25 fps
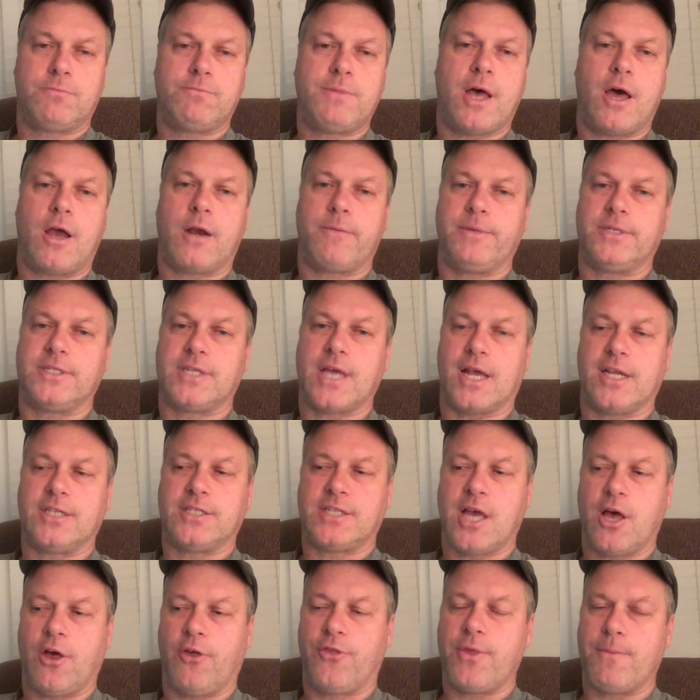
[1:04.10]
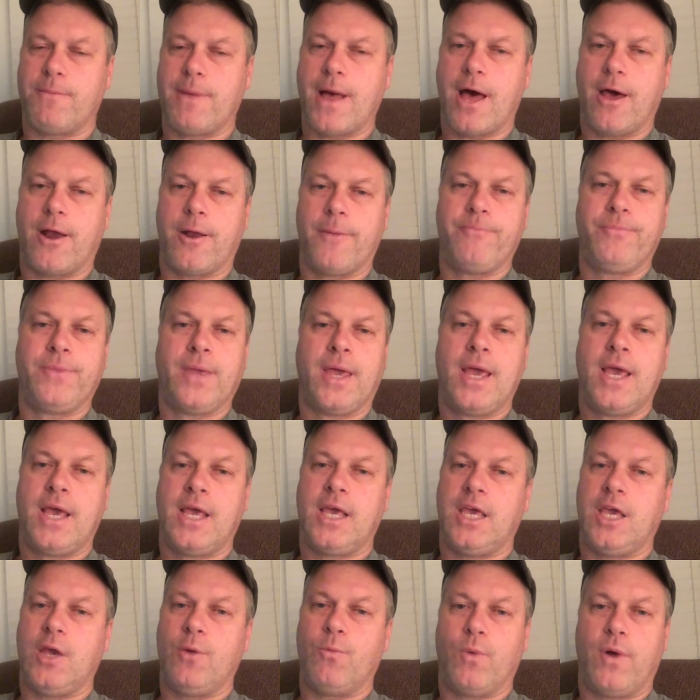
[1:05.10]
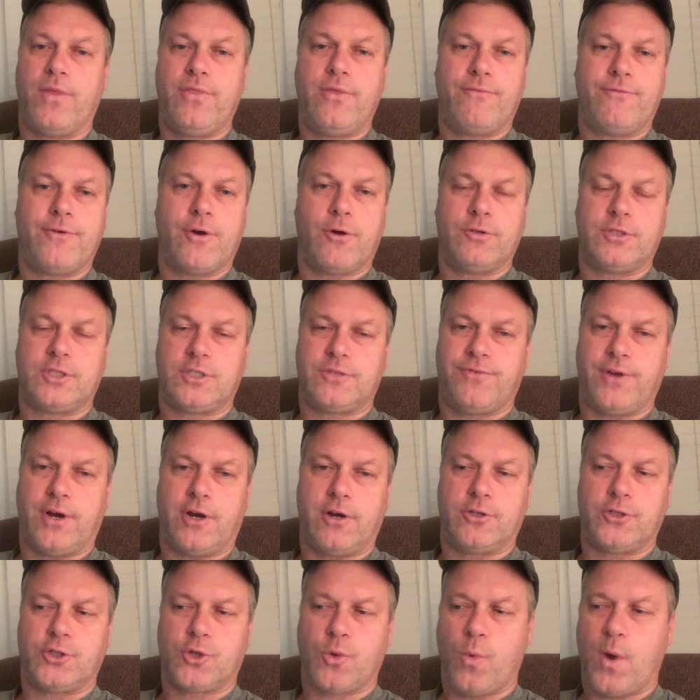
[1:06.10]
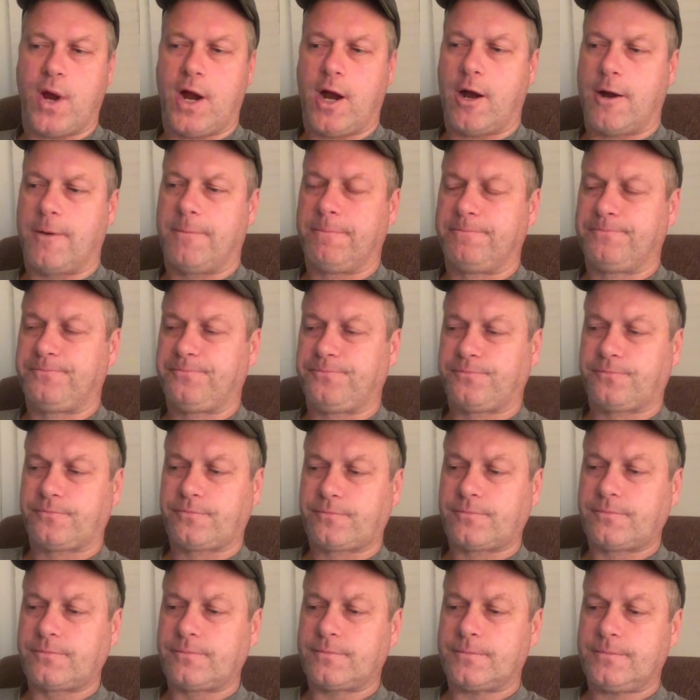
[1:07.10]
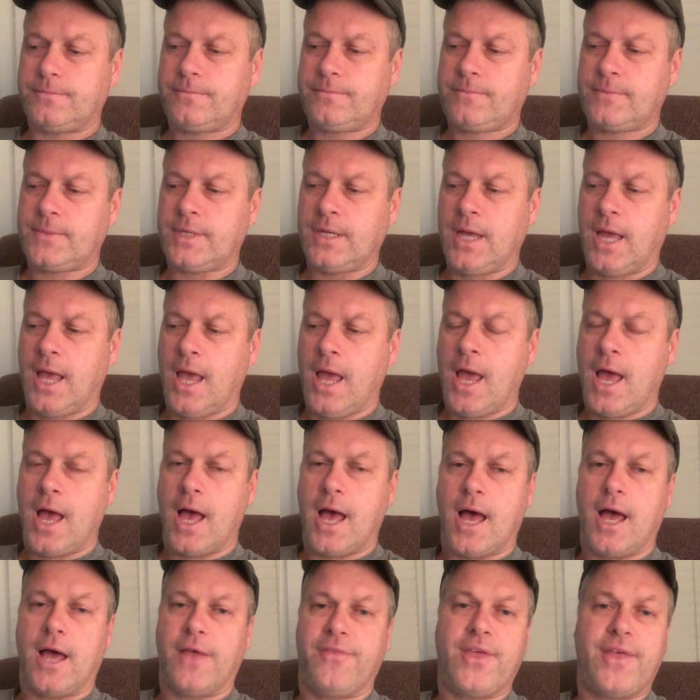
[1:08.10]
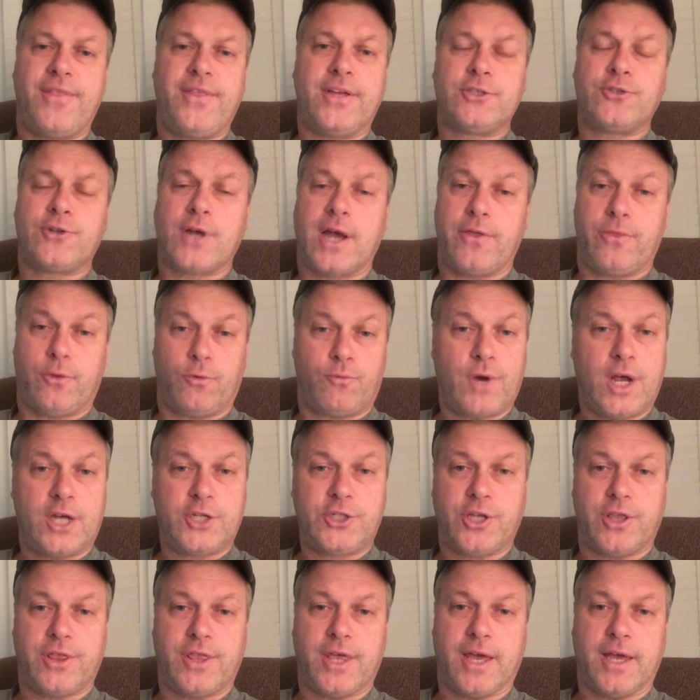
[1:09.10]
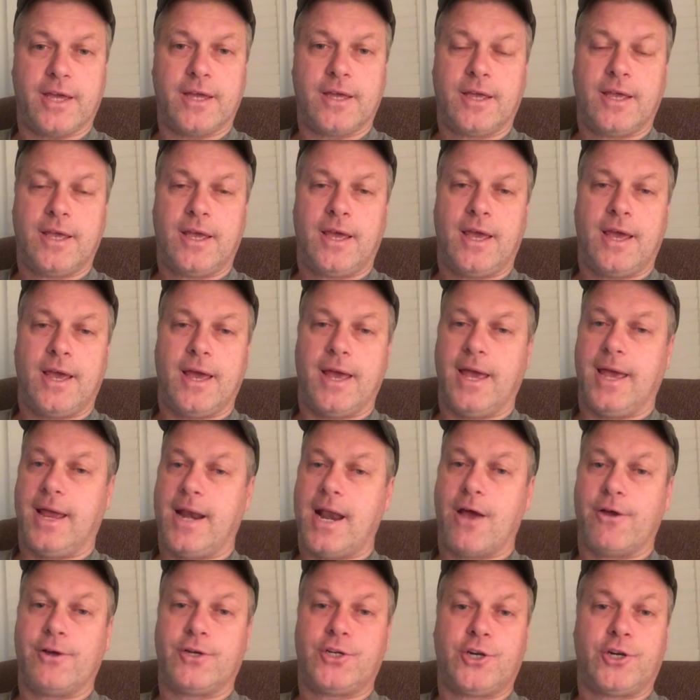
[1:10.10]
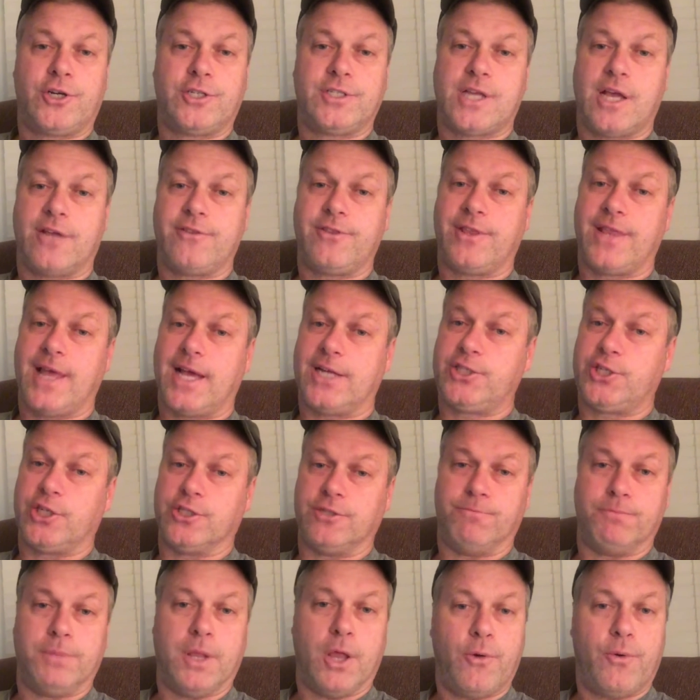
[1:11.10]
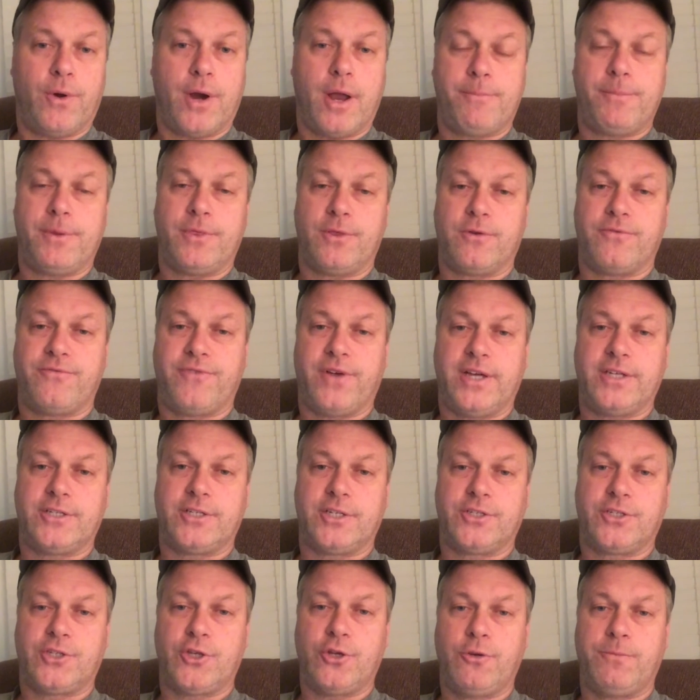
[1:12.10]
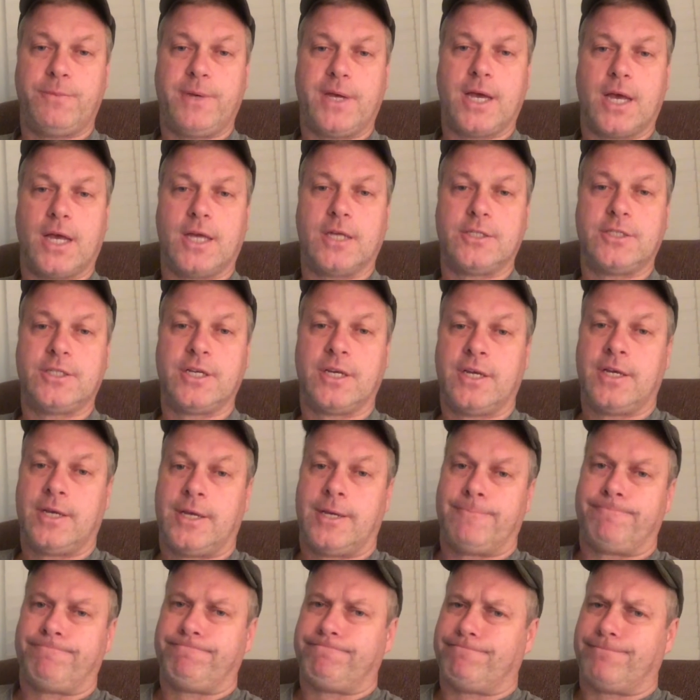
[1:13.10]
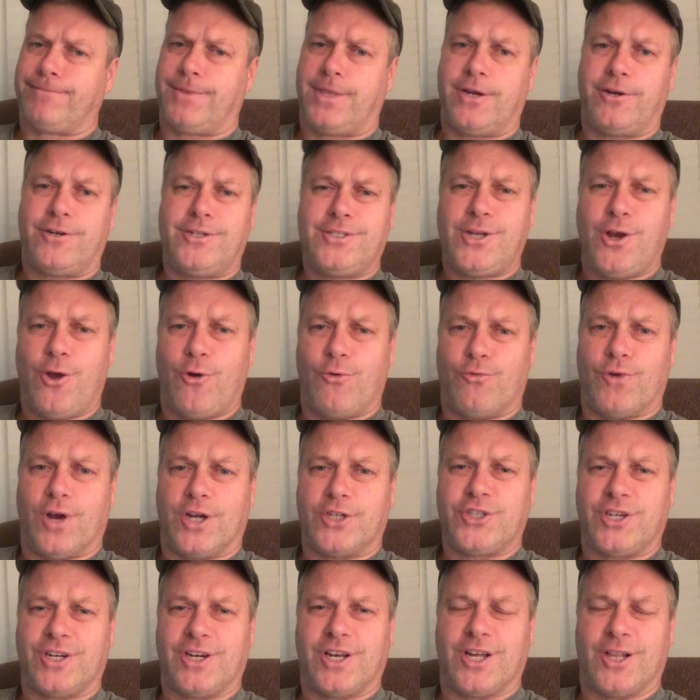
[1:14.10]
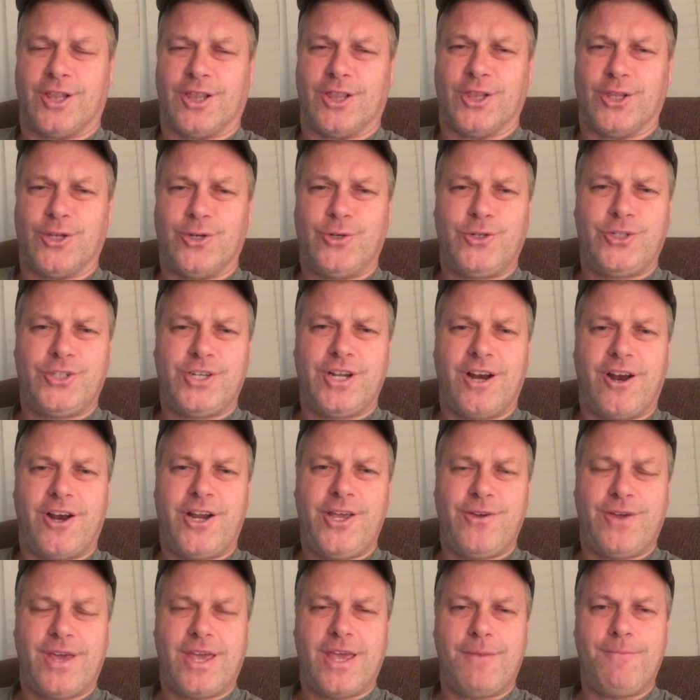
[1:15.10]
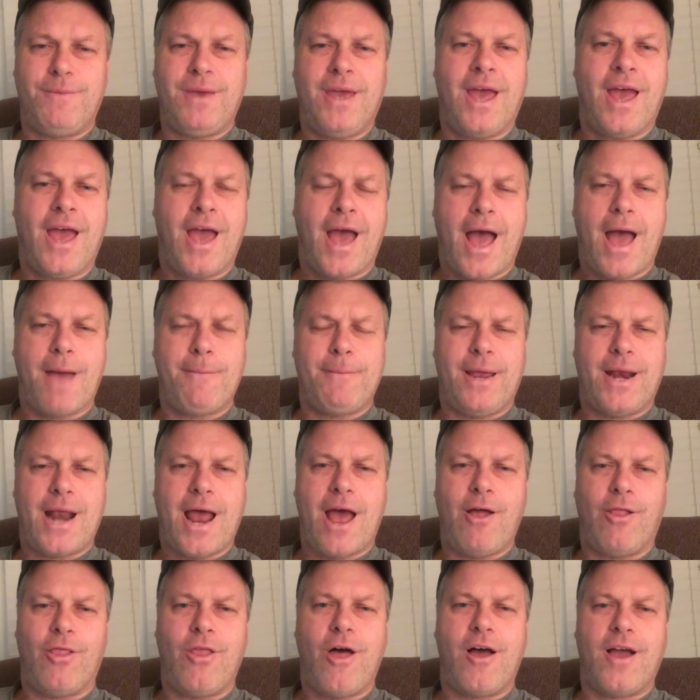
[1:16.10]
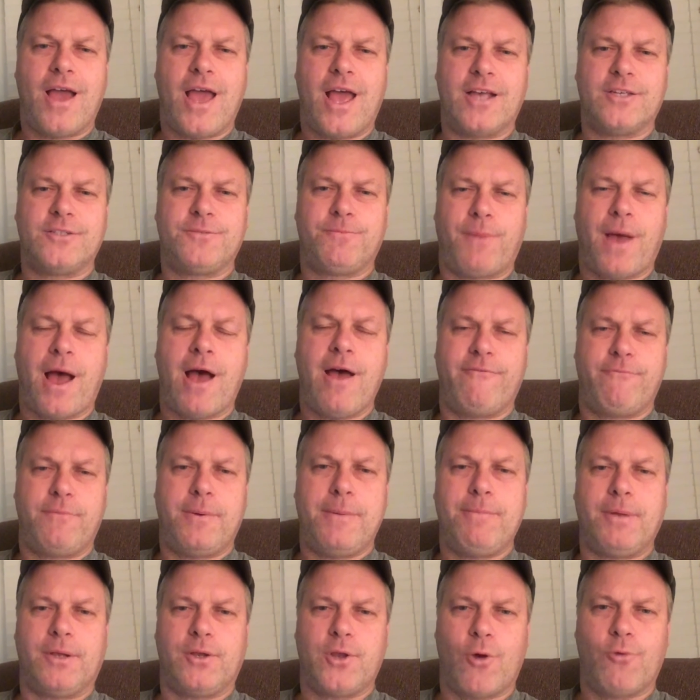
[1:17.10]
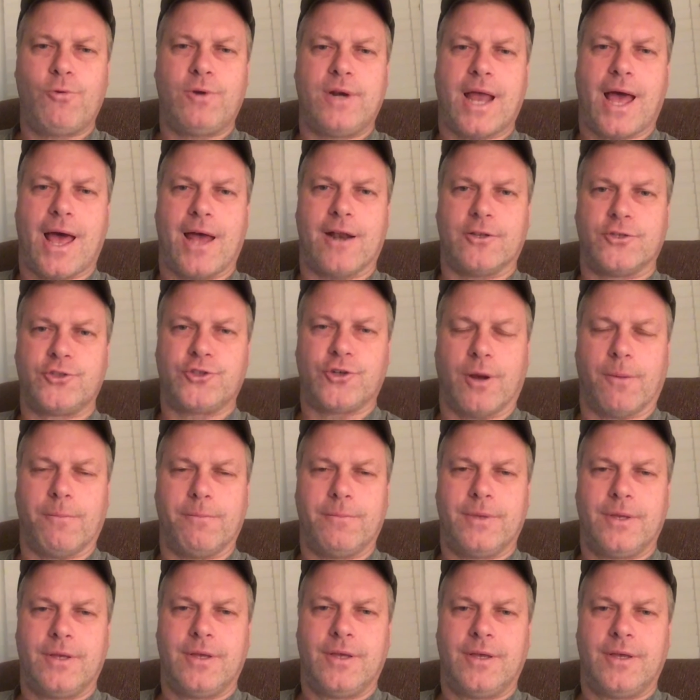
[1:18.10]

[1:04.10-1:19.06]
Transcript: about him, he's got his health about him, he won the votes fair and square. Then they tried the Russia thing, and now it turns out that that's just blowing up in their faces too, because there's no Russian collusion. Are you kidding me? I mean, how long have people known Donald Trump?